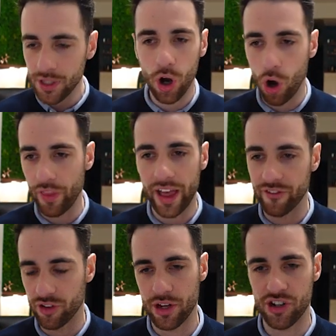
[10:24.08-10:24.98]
all that
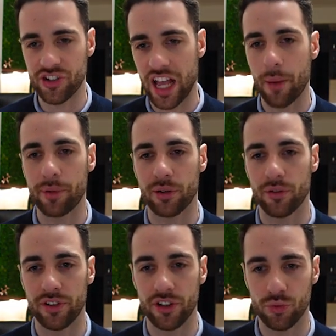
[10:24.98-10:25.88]
information is happening
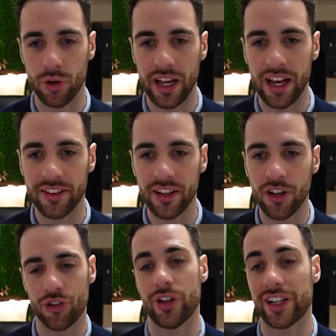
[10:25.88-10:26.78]
within this one ad.
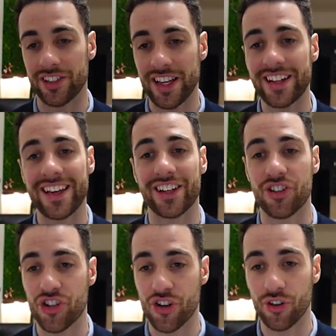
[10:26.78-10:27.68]
So like I said, it
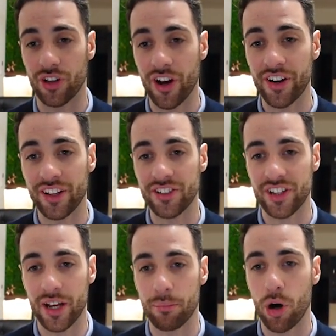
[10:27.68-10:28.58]
can share all the
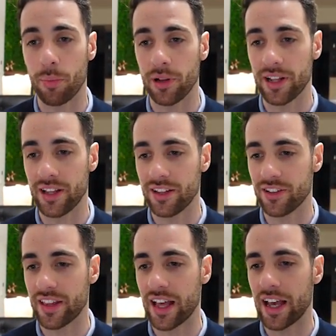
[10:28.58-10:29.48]
learnings and populate it
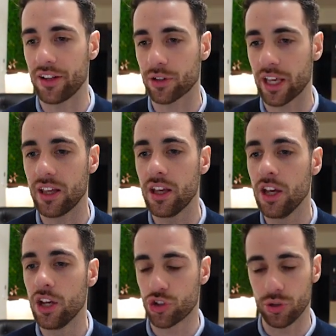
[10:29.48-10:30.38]
into that ad, okay?
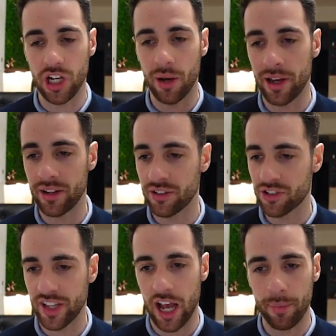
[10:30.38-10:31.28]
So you'd come in,
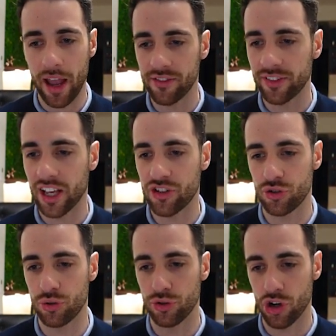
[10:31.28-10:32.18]
set up everything as
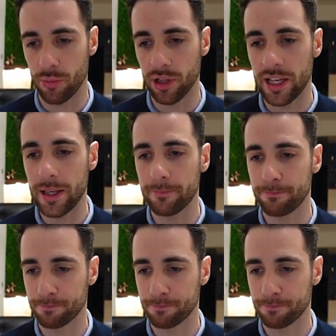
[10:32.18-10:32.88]
you do normally,